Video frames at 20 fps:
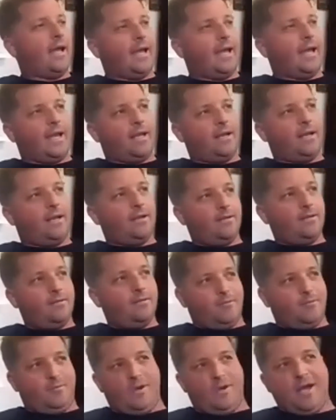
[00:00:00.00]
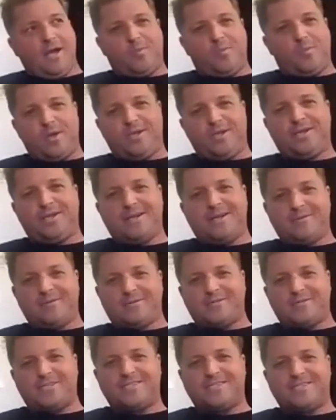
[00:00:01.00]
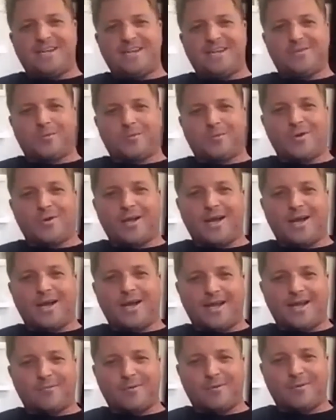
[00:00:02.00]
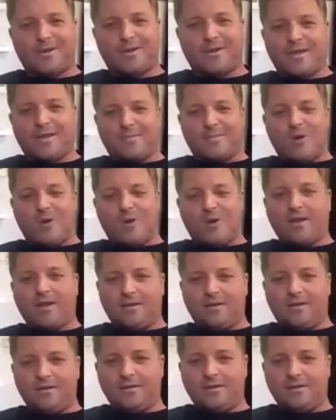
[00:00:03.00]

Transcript: And my opinion, it was just they had the wrong guy running that market.